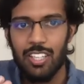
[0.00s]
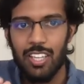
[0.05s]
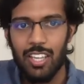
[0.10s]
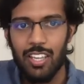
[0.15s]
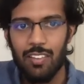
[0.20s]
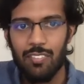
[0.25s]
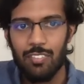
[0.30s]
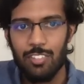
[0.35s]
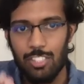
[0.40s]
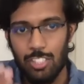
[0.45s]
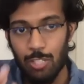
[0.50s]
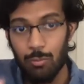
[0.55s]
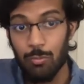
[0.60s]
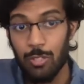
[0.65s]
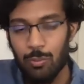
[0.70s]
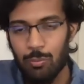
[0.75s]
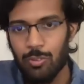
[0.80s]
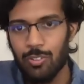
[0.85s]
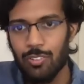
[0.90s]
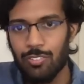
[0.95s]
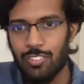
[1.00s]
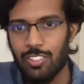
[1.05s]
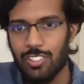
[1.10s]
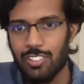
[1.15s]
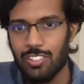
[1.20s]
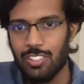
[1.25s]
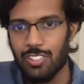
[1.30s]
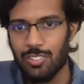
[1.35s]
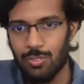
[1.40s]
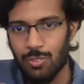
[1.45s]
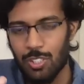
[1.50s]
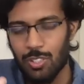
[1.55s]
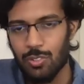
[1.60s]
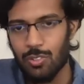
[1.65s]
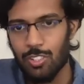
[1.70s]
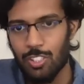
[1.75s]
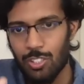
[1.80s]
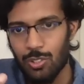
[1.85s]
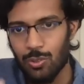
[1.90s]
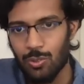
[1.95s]
have some input features we
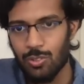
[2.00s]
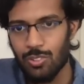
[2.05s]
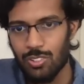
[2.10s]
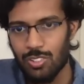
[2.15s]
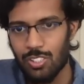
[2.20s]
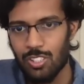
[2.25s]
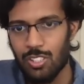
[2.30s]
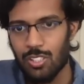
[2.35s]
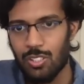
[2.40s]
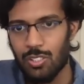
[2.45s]
could use